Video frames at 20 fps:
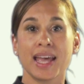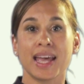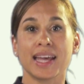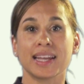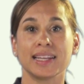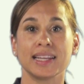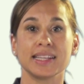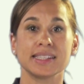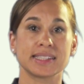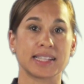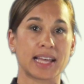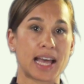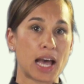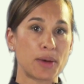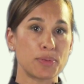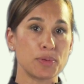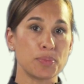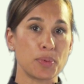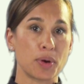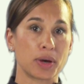It links the
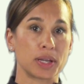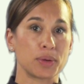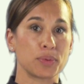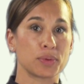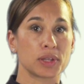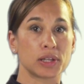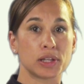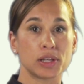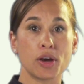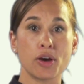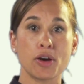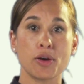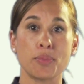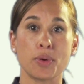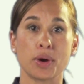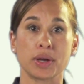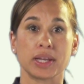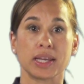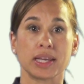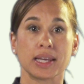upper body with the lower
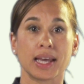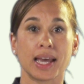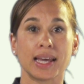body